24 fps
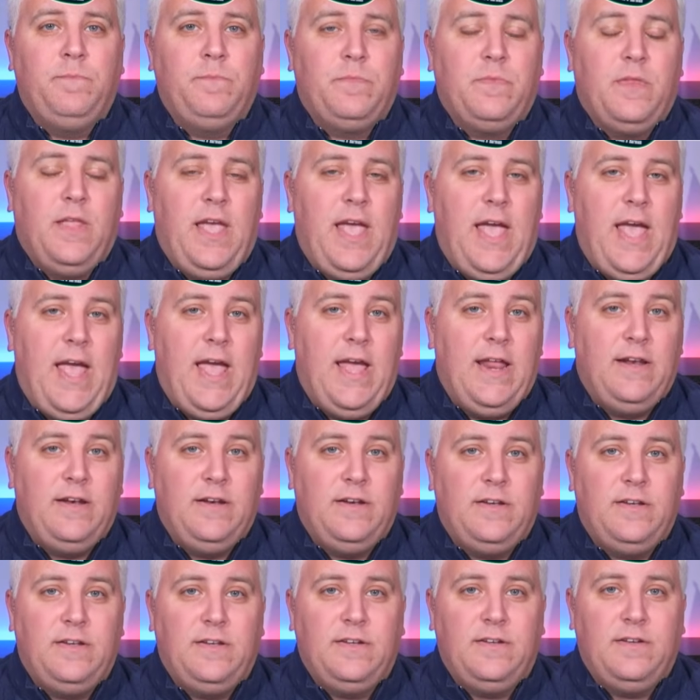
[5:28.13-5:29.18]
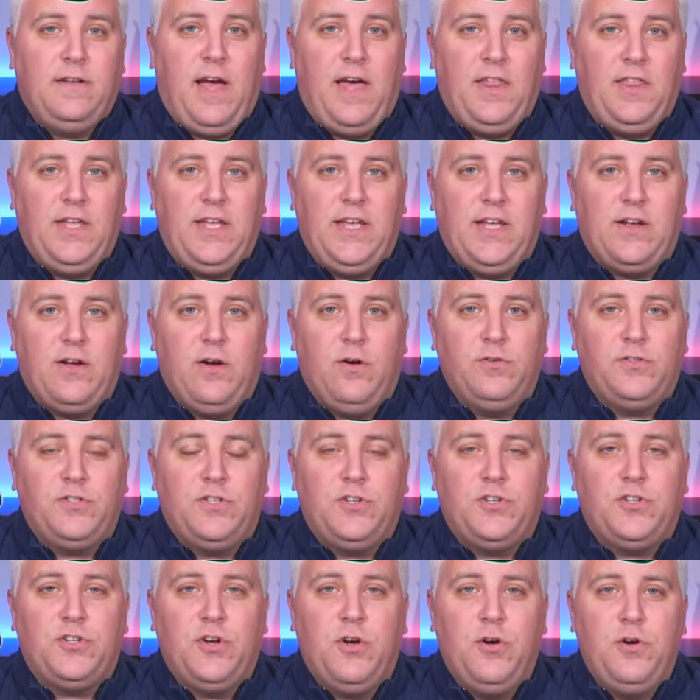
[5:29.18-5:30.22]
And I think it goes to
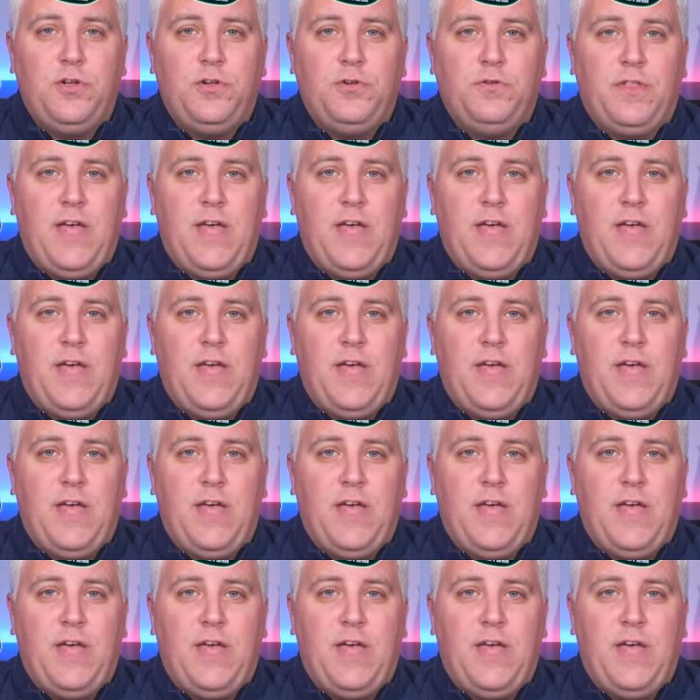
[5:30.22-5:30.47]
show you